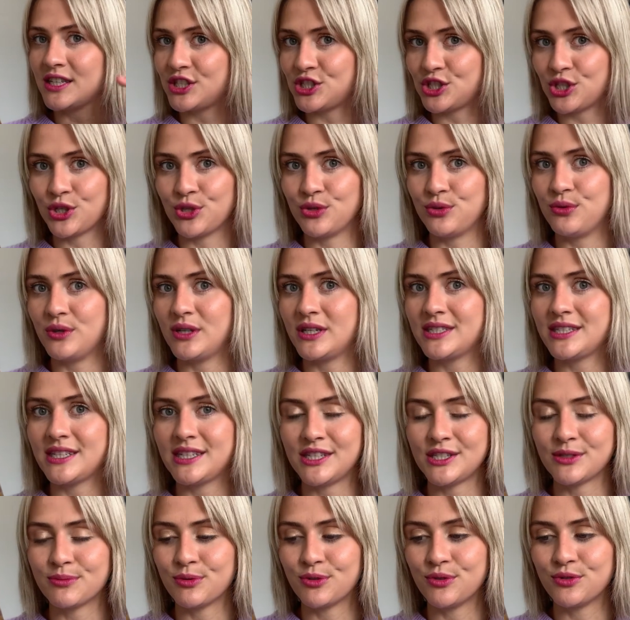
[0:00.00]
2
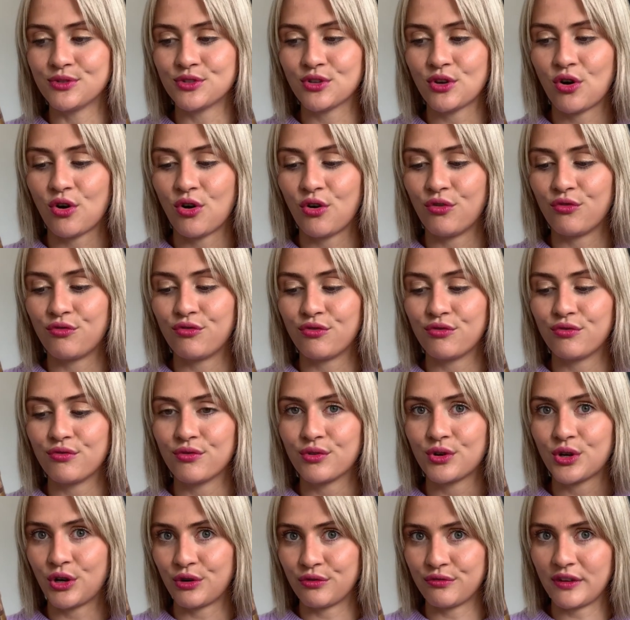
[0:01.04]
teaspoons of
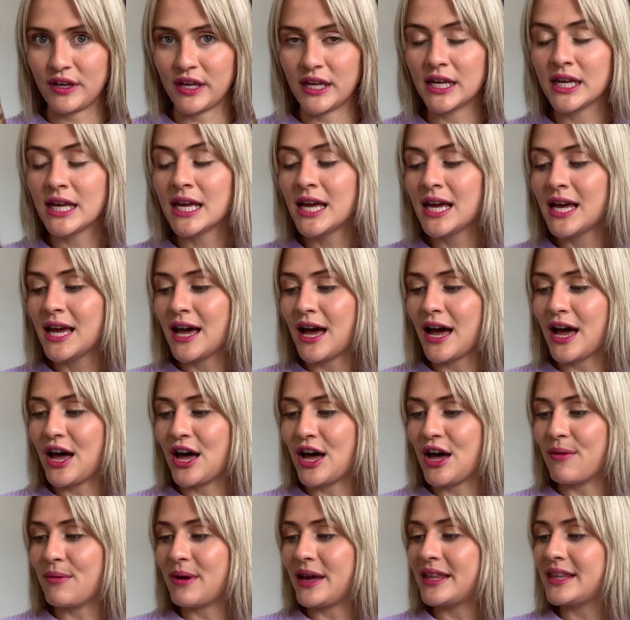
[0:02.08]
coffee.
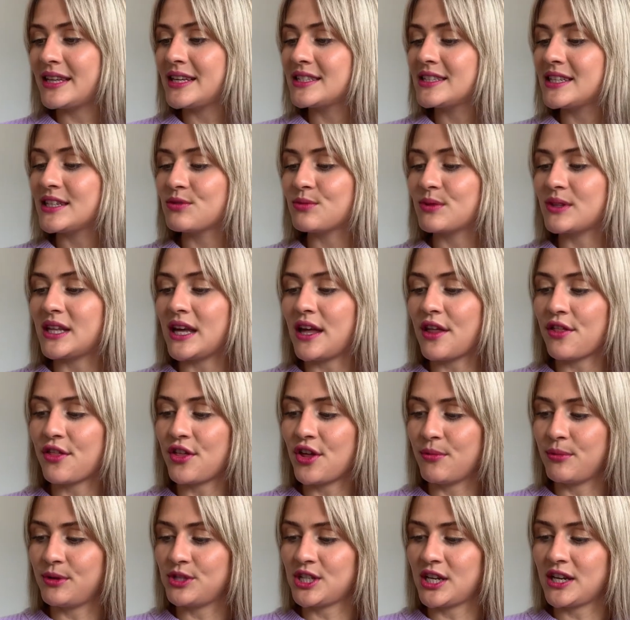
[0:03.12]
And this is with their
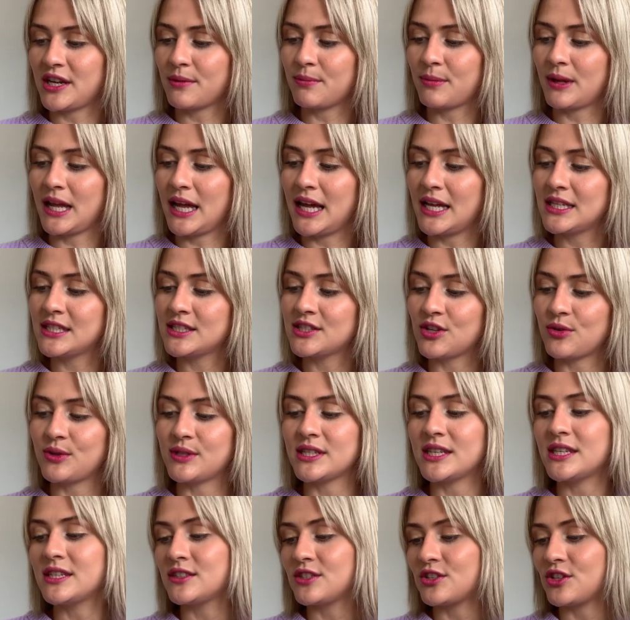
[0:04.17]
thermogenic blend, so it's
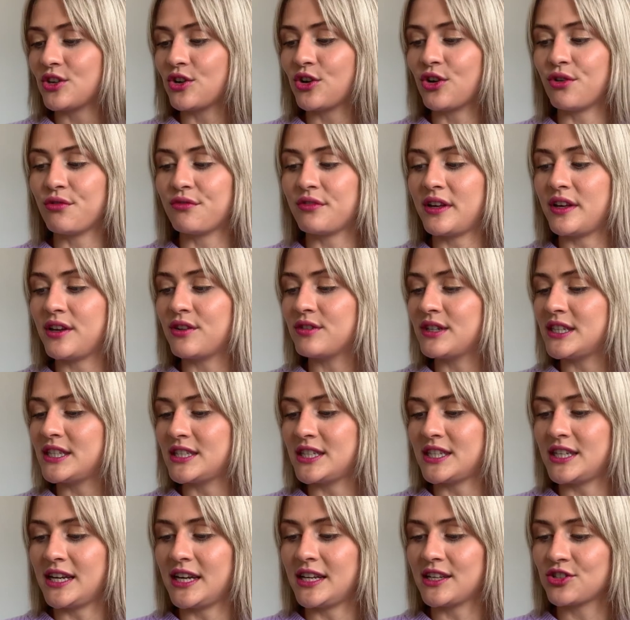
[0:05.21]
instant coffee, green
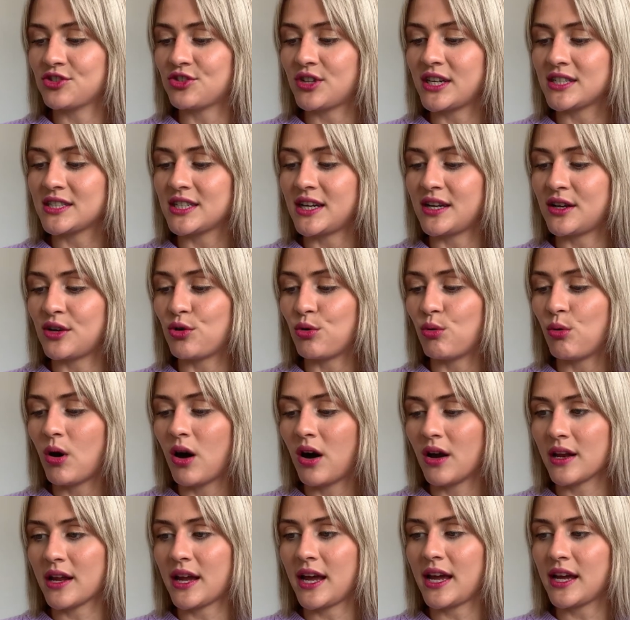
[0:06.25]
tea extract and
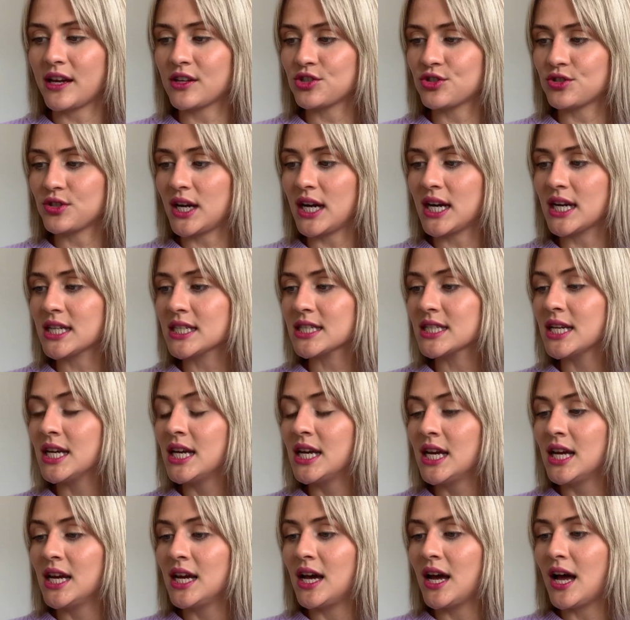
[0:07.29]
guarana extract.
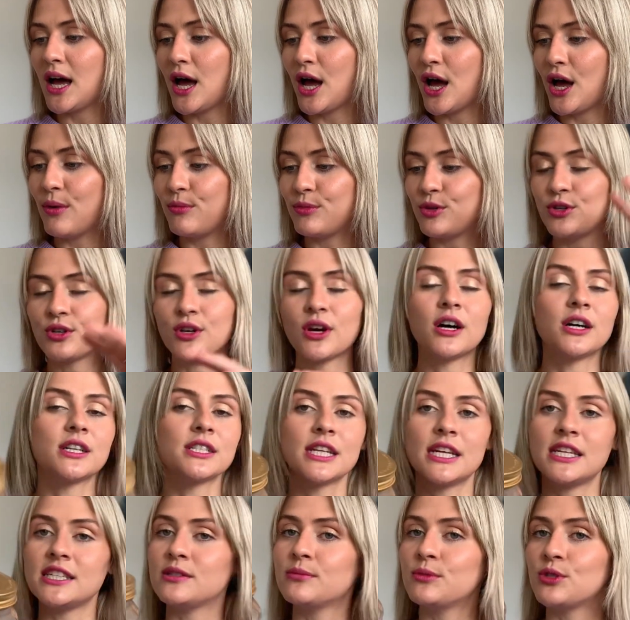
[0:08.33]
You can't
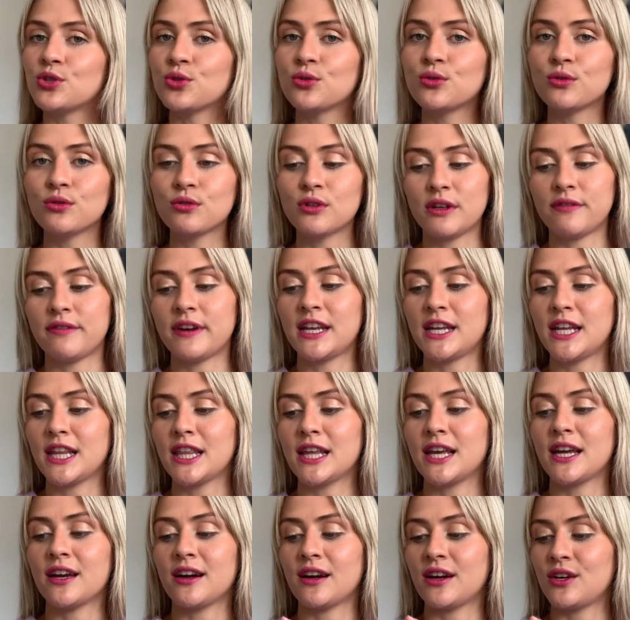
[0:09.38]
taste them at all. If
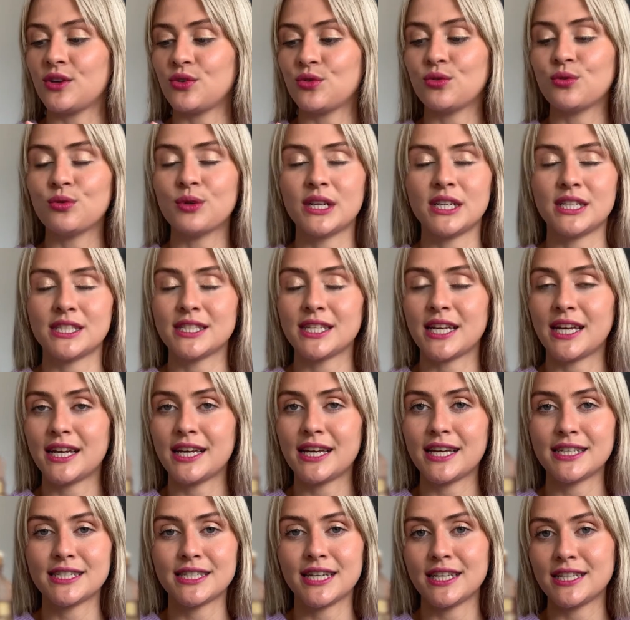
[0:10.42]
anything, I always say
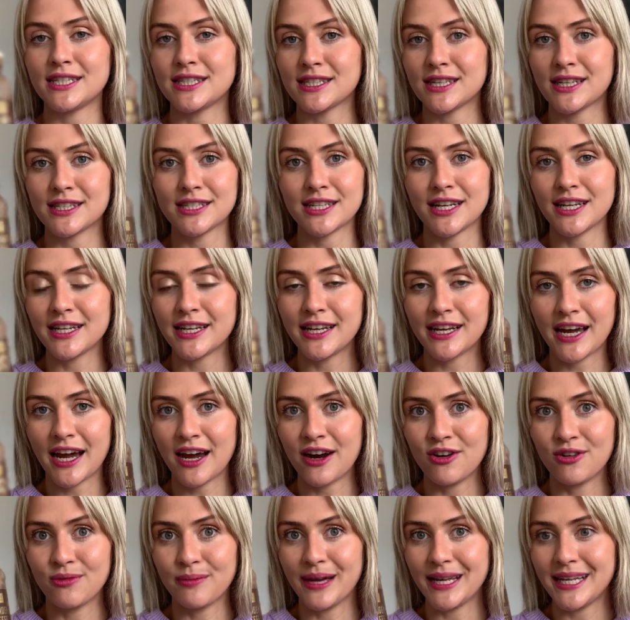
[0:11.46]
it tastes slightly
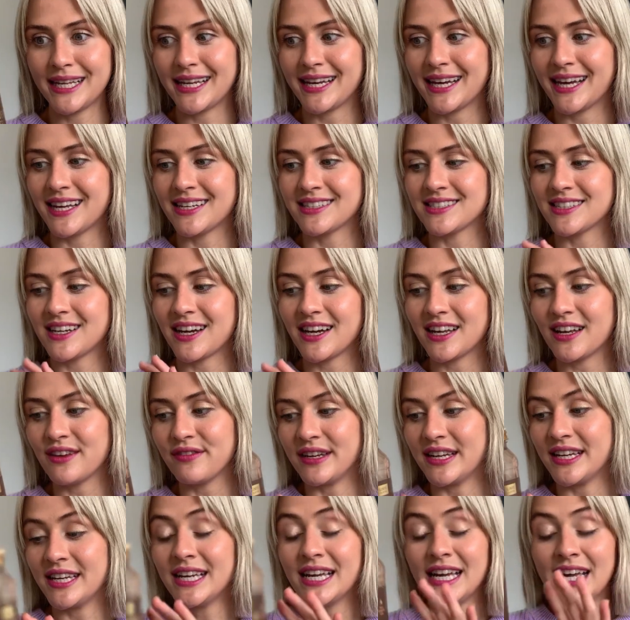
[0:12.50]
caramelly, and I love
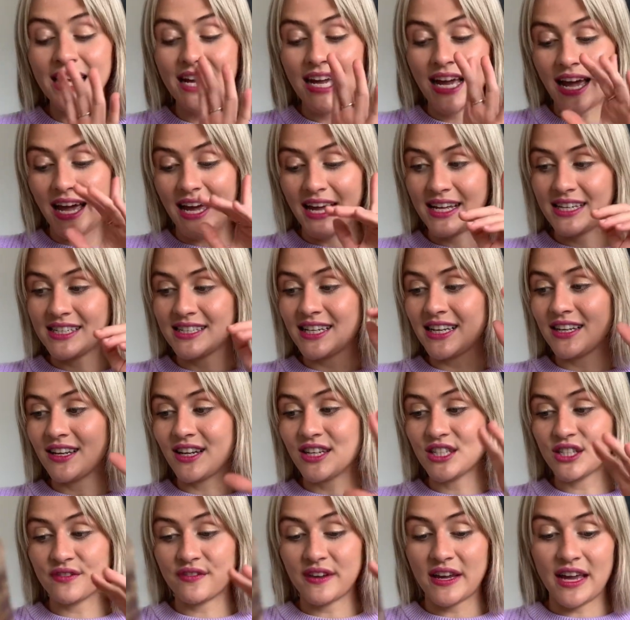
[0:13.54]
it, and it
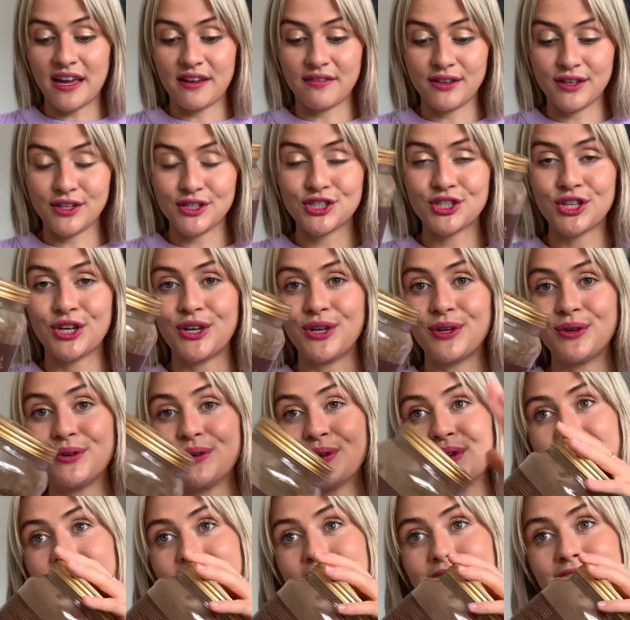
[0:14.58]
lasts forever. So
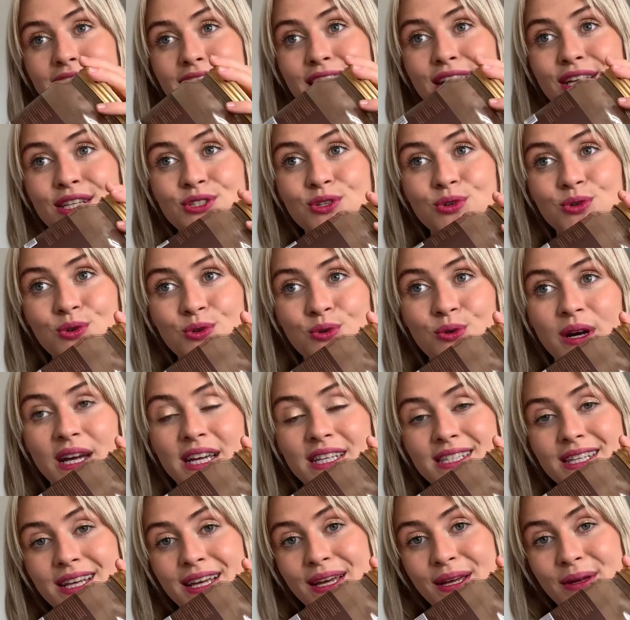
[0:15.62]
this is
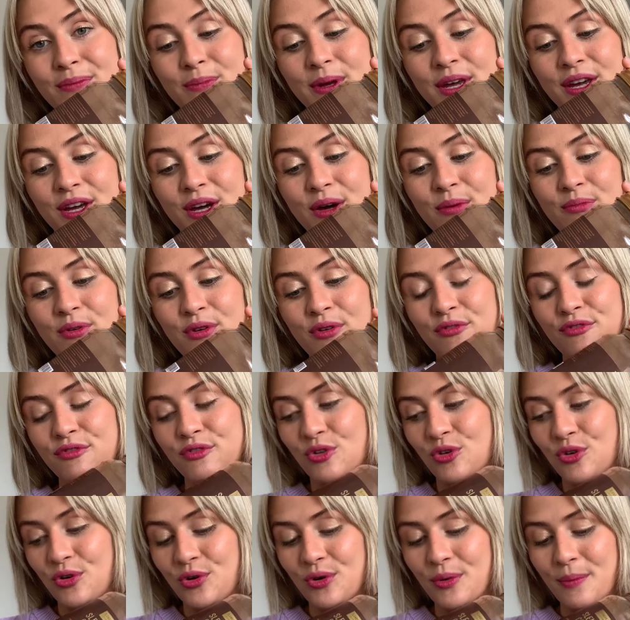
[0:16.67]
always a pickup
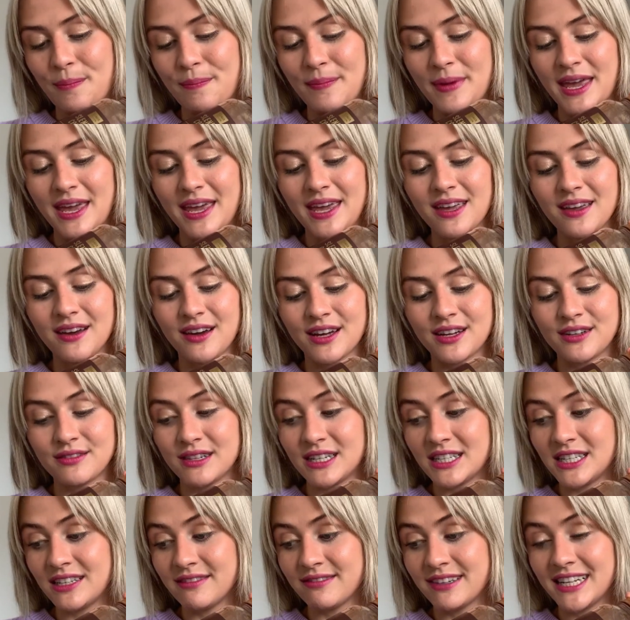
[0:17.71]
for me. I
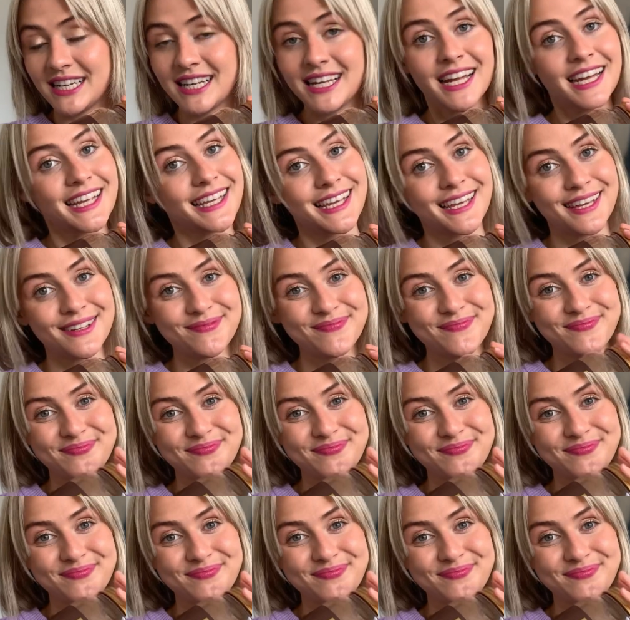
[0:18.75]
really like it.